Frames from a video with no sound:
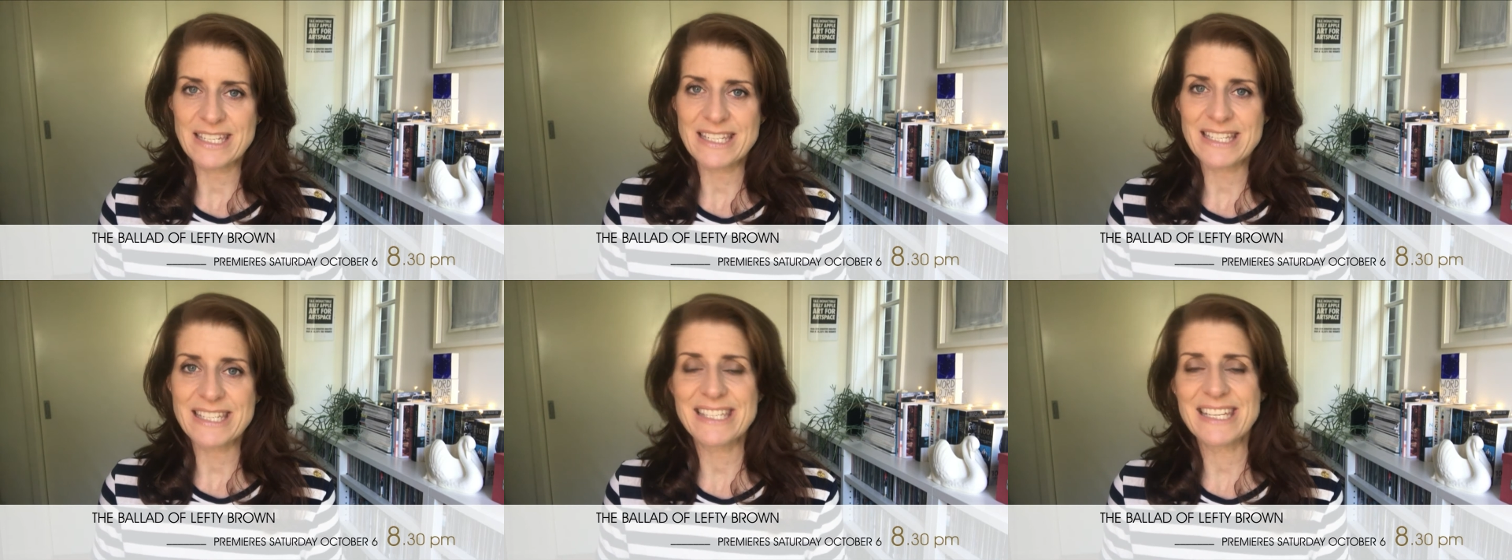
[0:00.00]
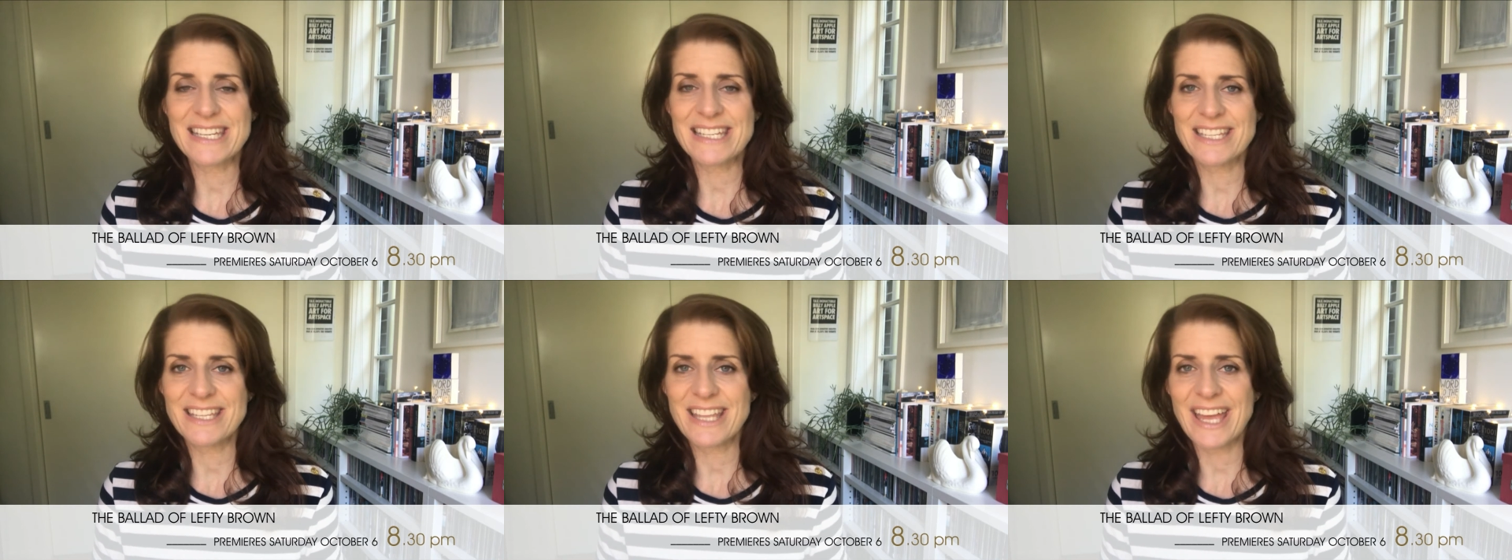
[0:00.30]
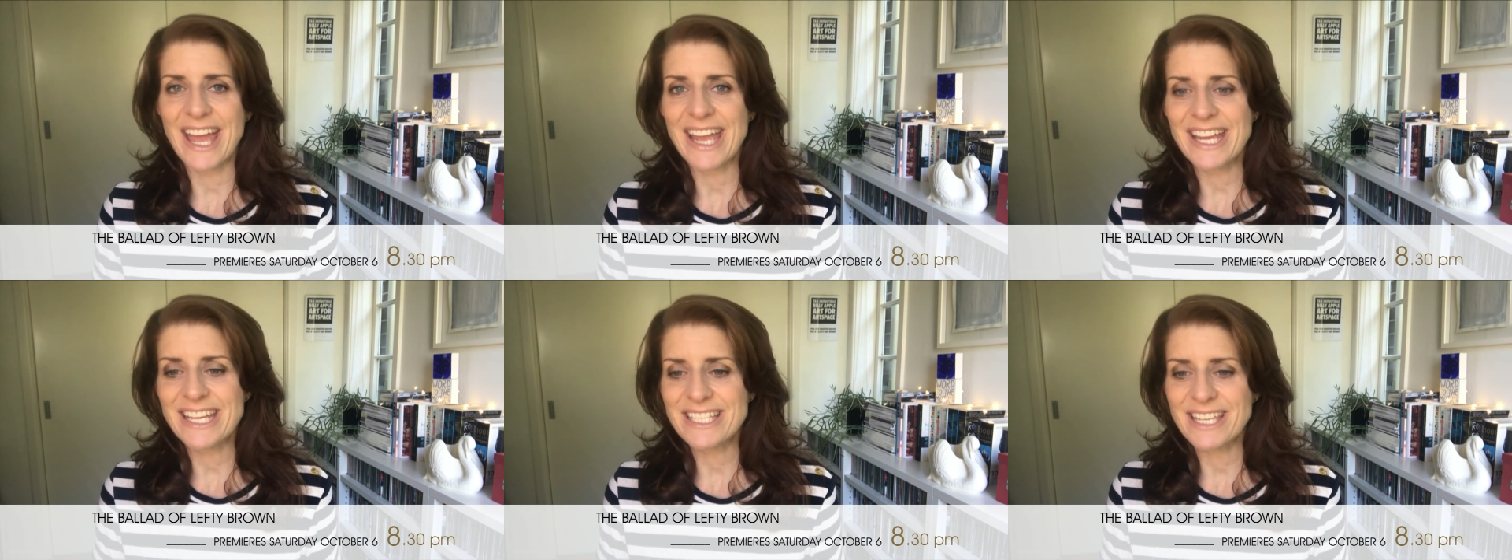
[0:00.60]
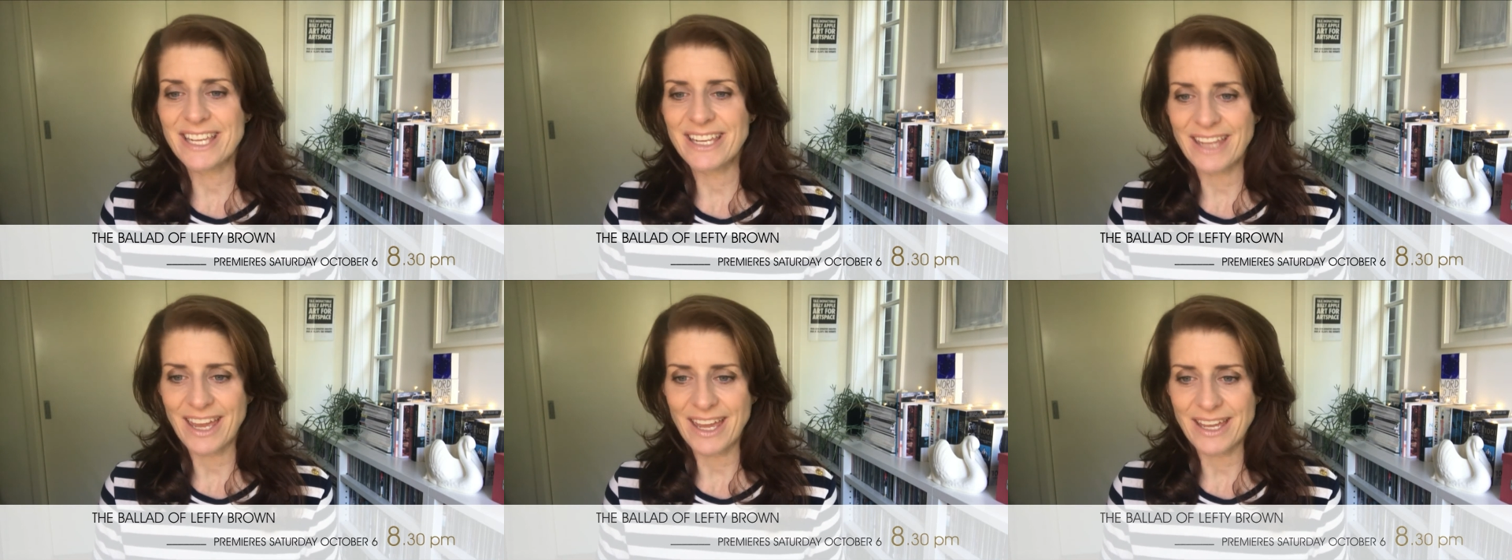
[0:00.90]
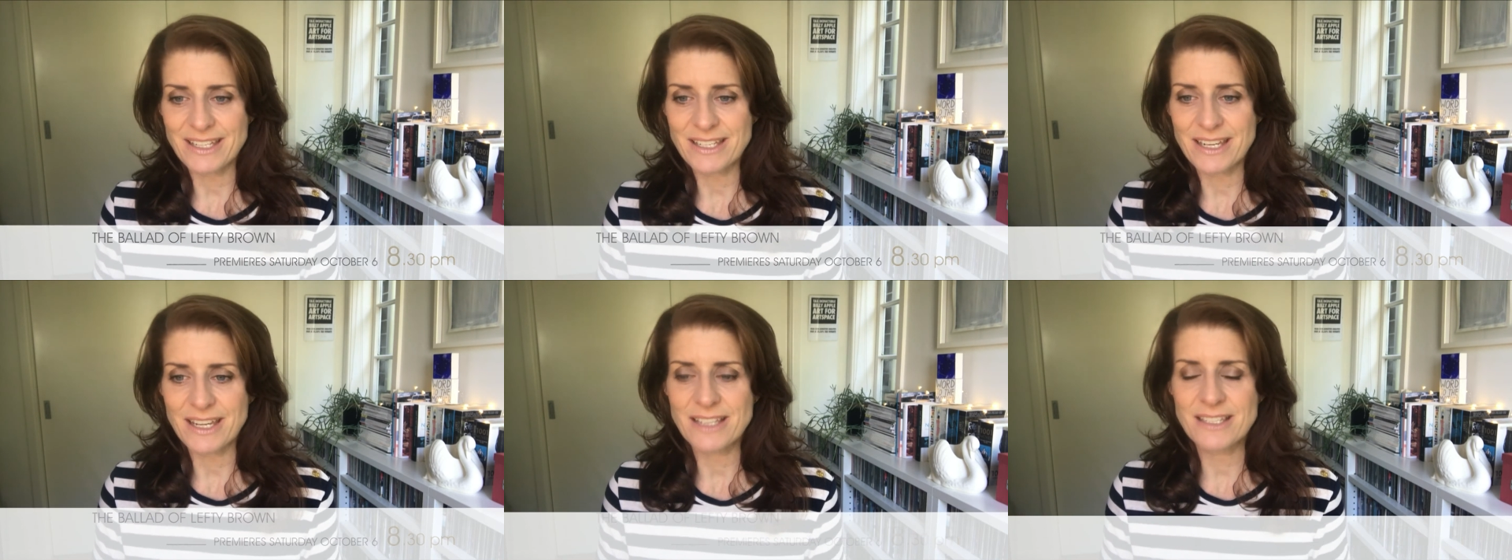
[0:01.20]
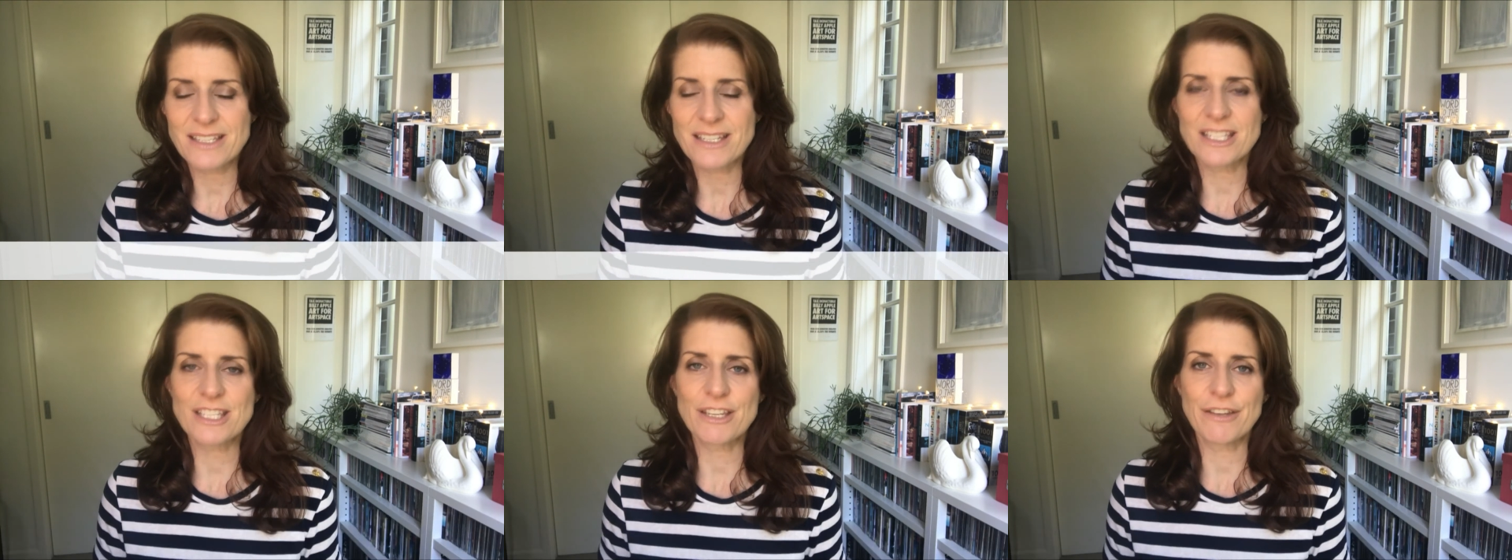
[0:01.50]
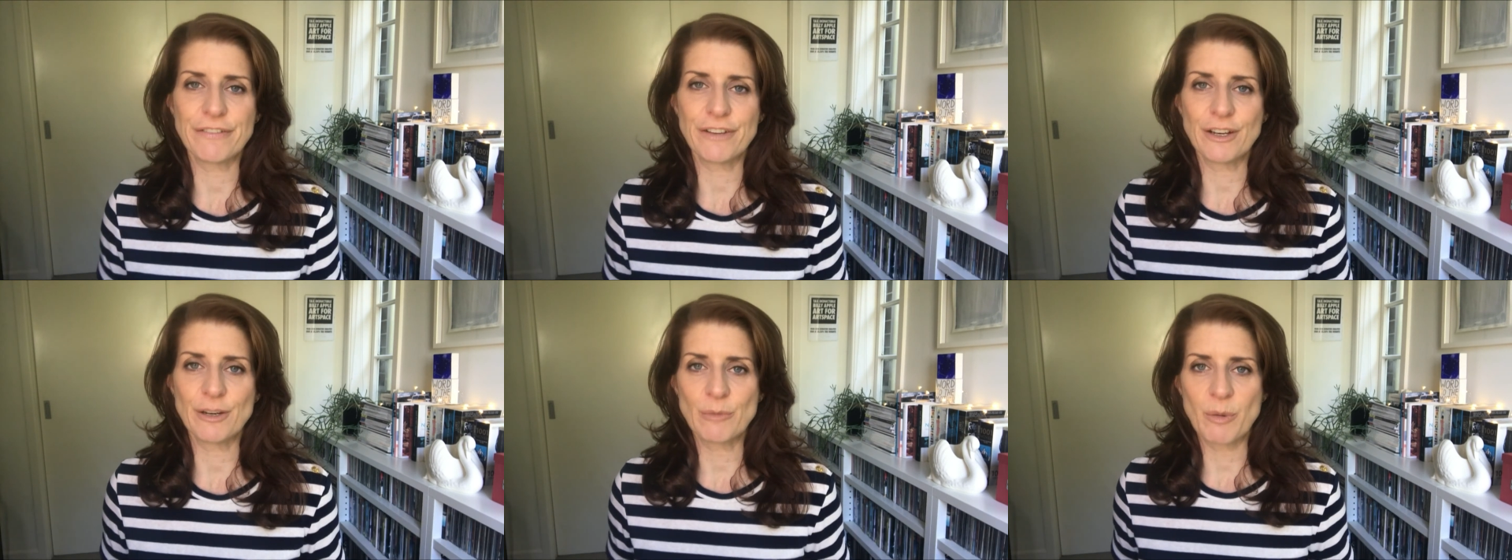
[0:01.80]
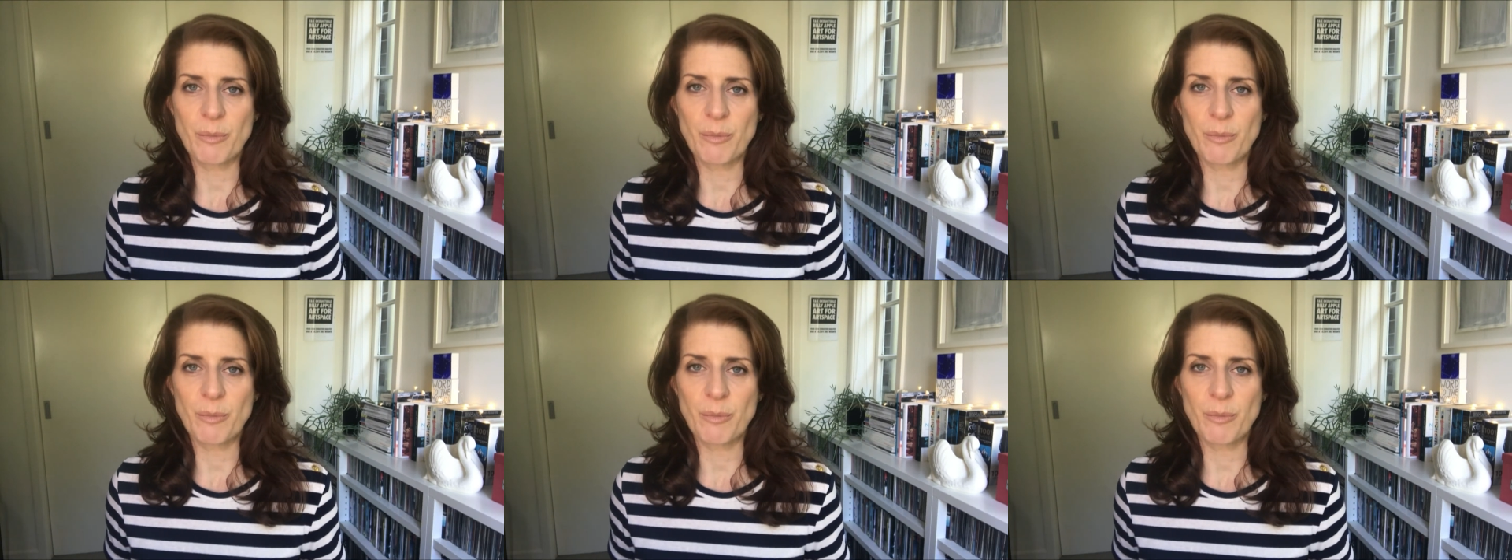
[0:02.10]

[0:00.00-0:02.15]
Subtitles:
It's set in the 1880s, and it's a film